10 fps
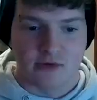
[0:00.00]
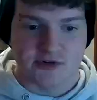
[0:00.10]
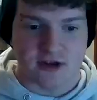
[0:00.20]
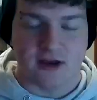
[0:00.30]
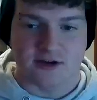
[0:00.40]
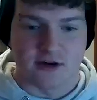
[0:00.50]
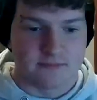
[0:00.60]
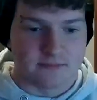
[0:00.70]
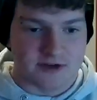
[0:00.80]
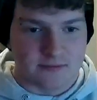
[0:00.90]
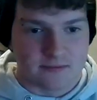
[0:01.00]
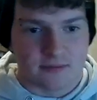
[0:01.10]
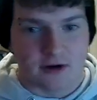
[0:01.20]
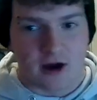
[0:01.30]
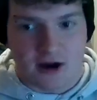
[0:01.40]
also
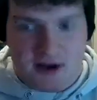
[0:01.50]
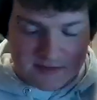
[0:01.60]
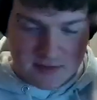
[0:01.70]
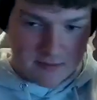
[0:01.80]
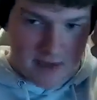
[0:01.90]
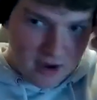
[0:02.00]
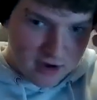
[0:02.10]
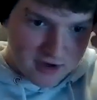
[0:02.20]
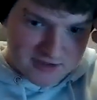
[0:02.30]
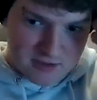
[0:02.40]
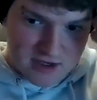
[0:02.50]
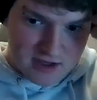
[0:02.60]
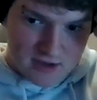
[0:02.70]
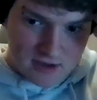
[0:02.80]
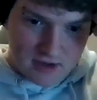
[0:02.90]
Tom hires me, Matt hires
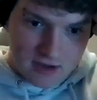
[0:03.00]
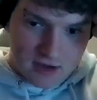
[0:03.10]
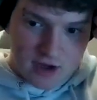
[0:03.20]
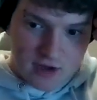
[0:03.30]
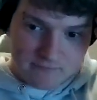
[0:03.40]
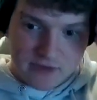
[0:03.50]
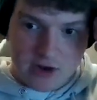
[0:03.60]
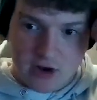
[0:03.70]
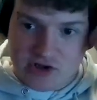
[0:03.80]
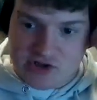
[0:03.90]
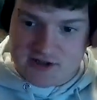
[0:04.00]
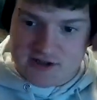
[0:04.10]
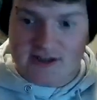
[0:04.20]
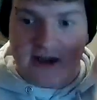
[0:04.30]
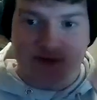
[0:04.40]
me, and I just
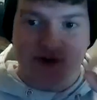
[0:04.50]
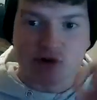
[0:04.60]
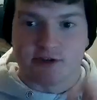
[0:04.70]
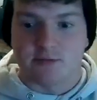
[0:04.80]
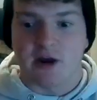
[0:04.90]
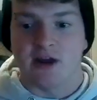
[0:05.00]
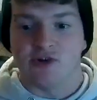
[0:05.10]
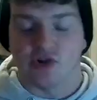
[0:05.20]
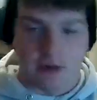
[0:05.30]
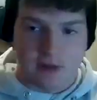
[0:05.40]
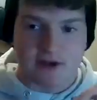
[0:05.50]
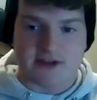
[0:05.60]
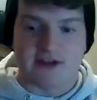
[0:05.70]
incept John's brain. John thinks he